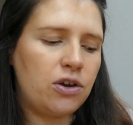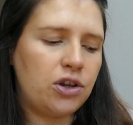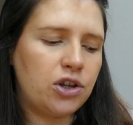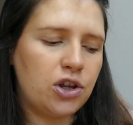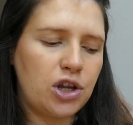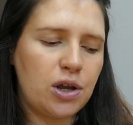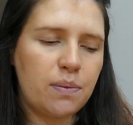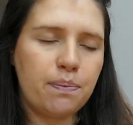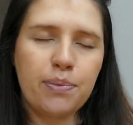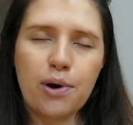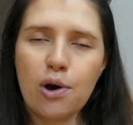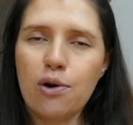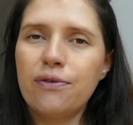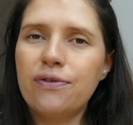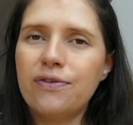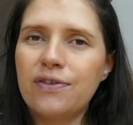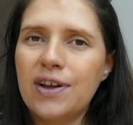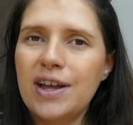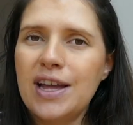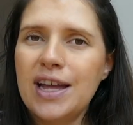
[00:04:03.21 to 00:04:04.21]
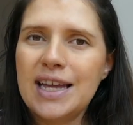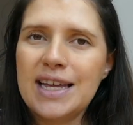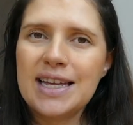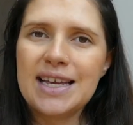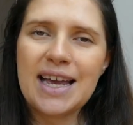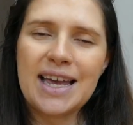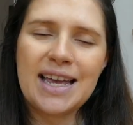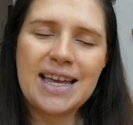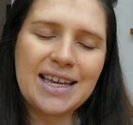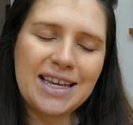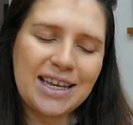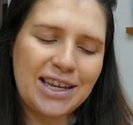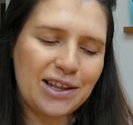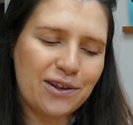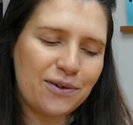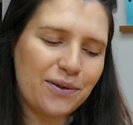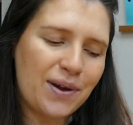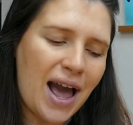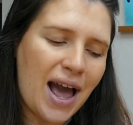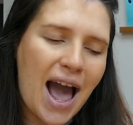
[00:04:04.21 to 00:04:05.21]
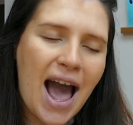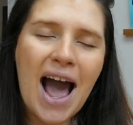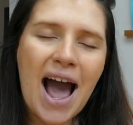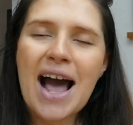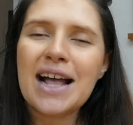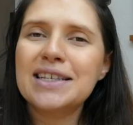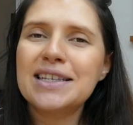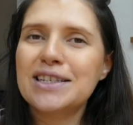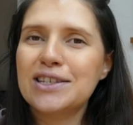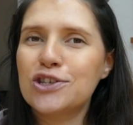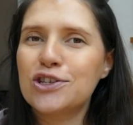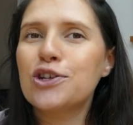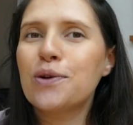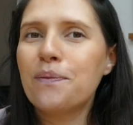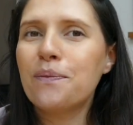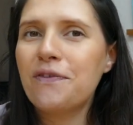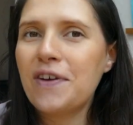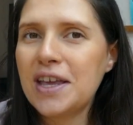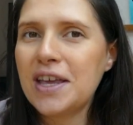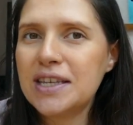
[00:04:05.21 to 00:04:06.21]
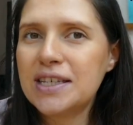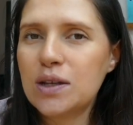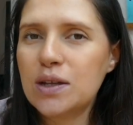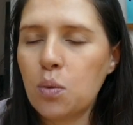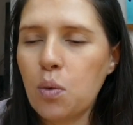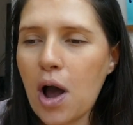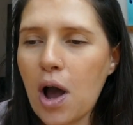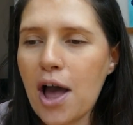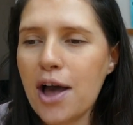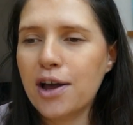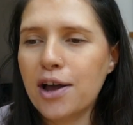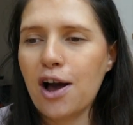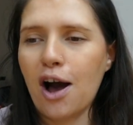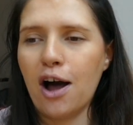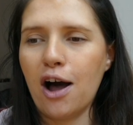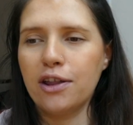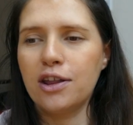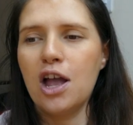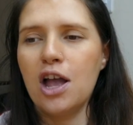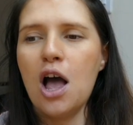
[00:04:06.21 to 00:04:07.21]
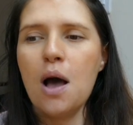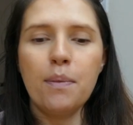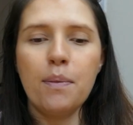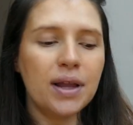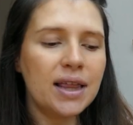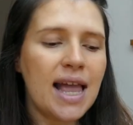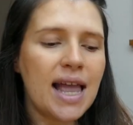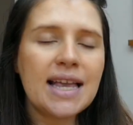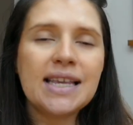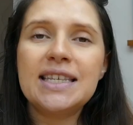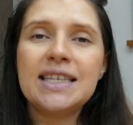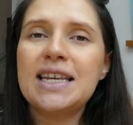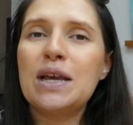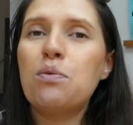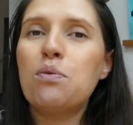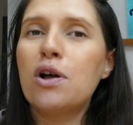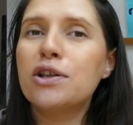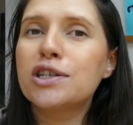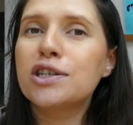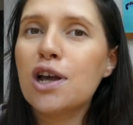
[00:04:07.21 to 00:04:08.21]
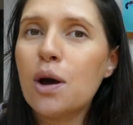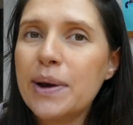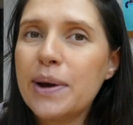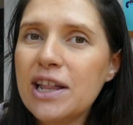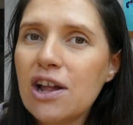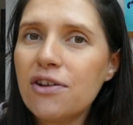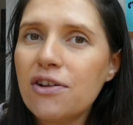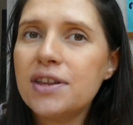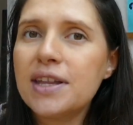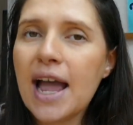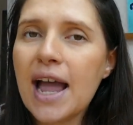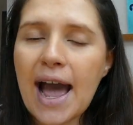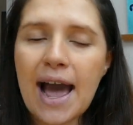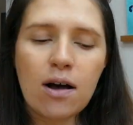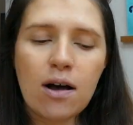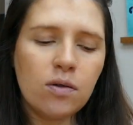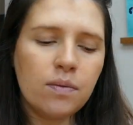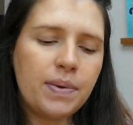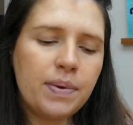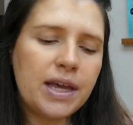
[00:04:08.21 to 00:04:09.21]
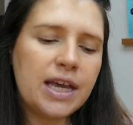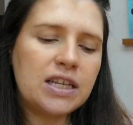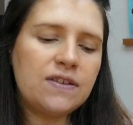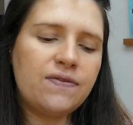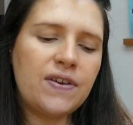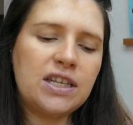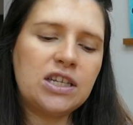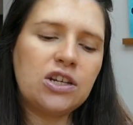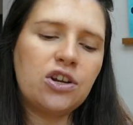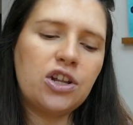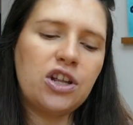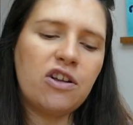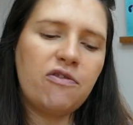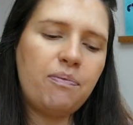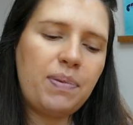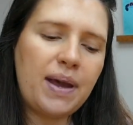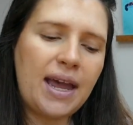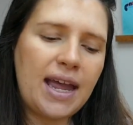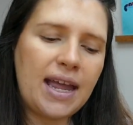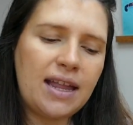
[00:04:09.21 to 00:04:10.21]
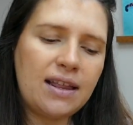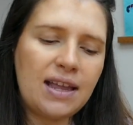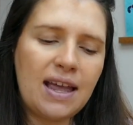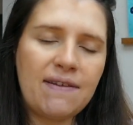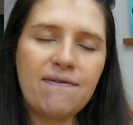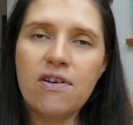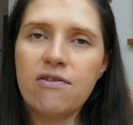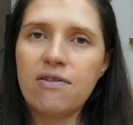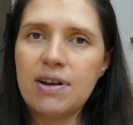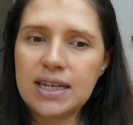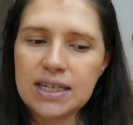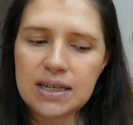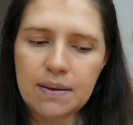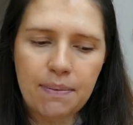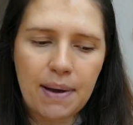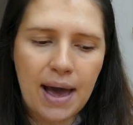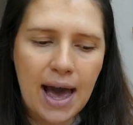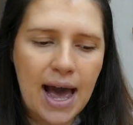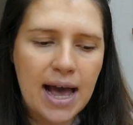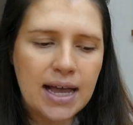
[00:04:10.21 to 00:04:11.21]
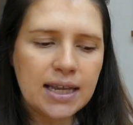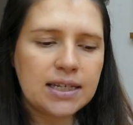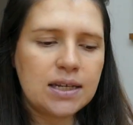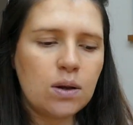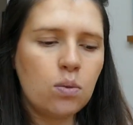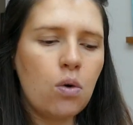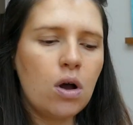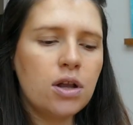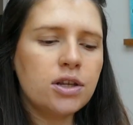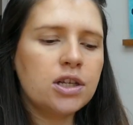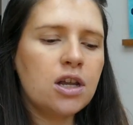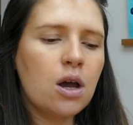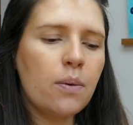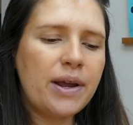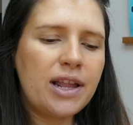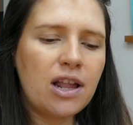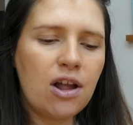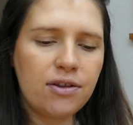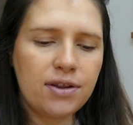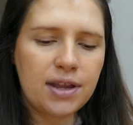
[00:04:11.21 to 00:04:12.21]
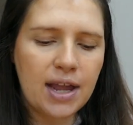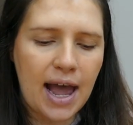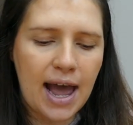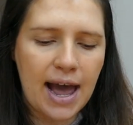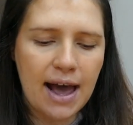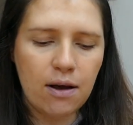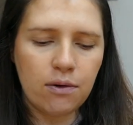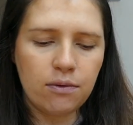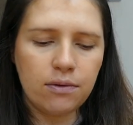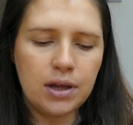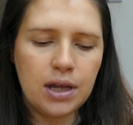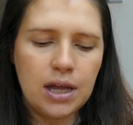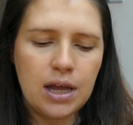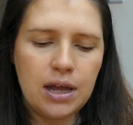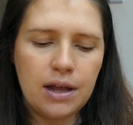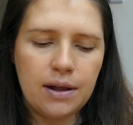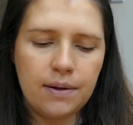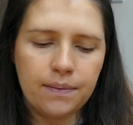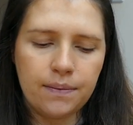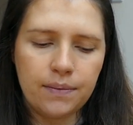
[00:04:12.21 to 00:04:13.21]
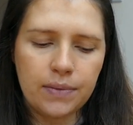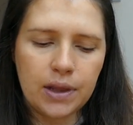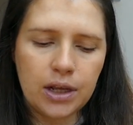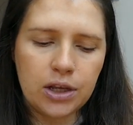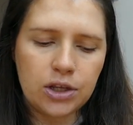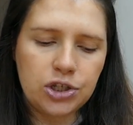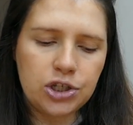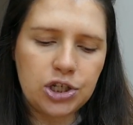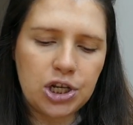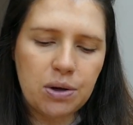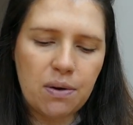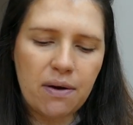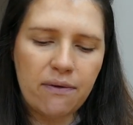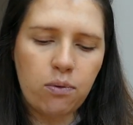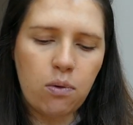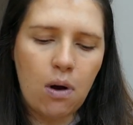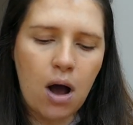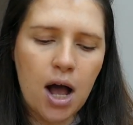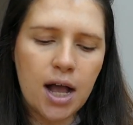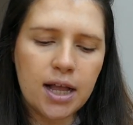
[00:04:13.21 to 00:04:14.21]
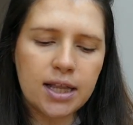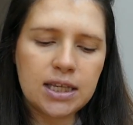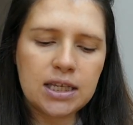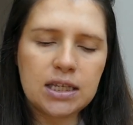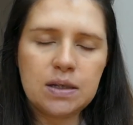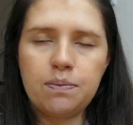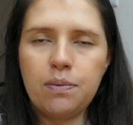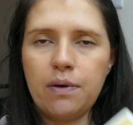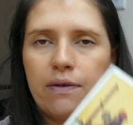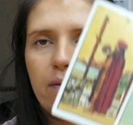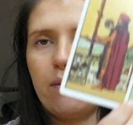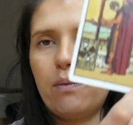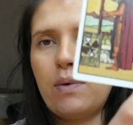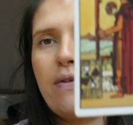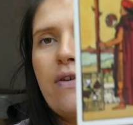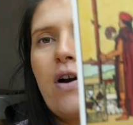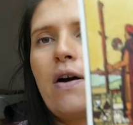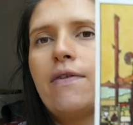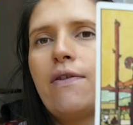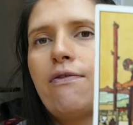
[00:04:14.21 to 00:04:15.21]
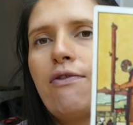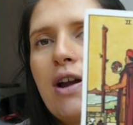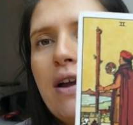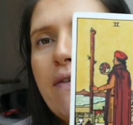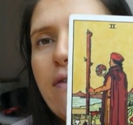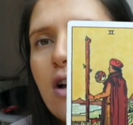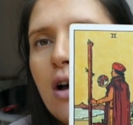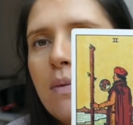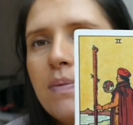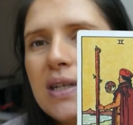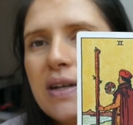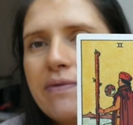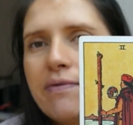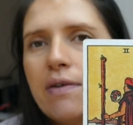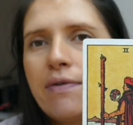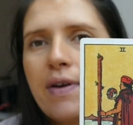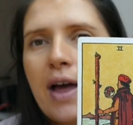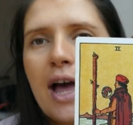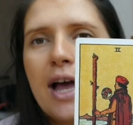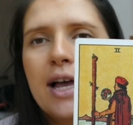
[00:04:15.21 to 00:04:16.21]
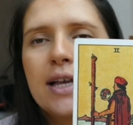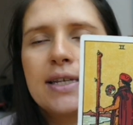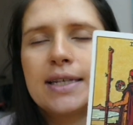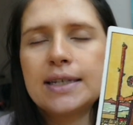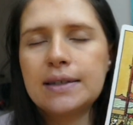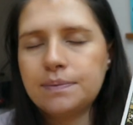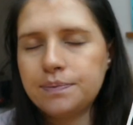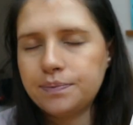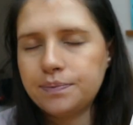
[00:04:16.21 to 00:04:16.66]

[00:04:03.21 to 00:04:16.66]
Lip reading: You know, you both, you know, had some things to work on. But let's see what's going on now, because this could have been in the recent past. So what's going on now? Two of Wands, but we've got the Three of Cups in reverse.